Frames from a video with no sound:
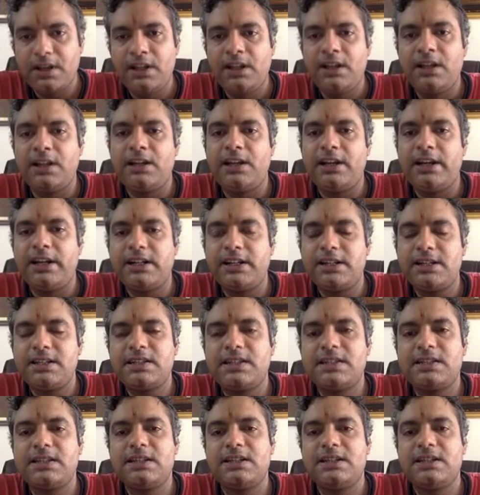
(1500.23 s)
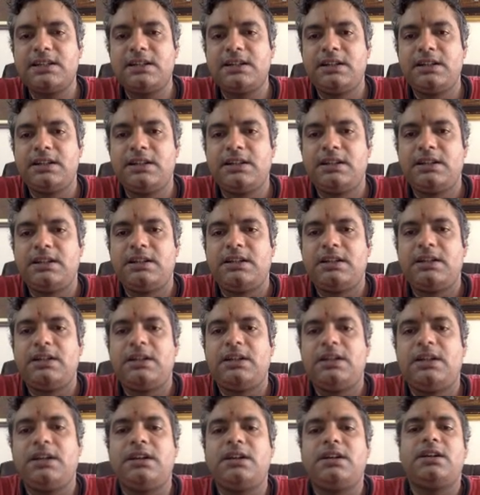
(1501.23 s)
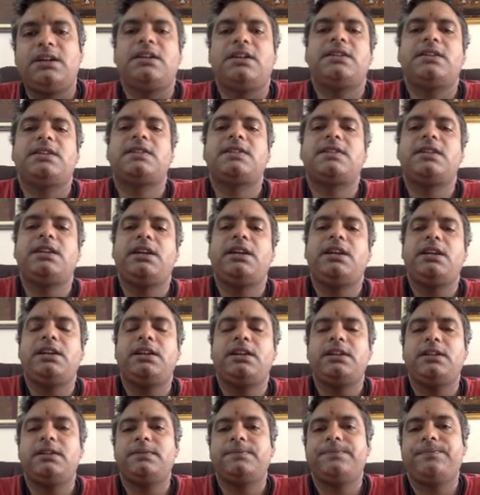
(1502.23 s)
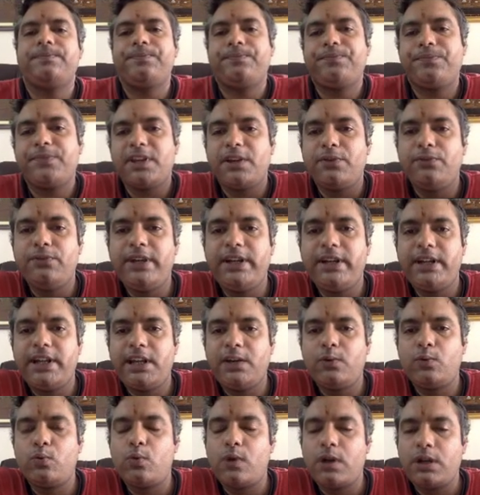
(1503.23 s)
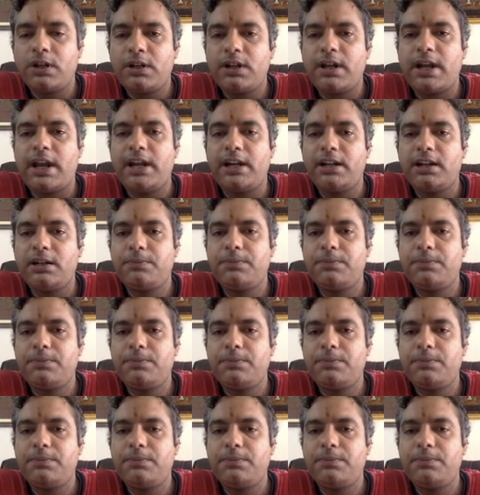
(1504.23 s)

Let us say we take one atom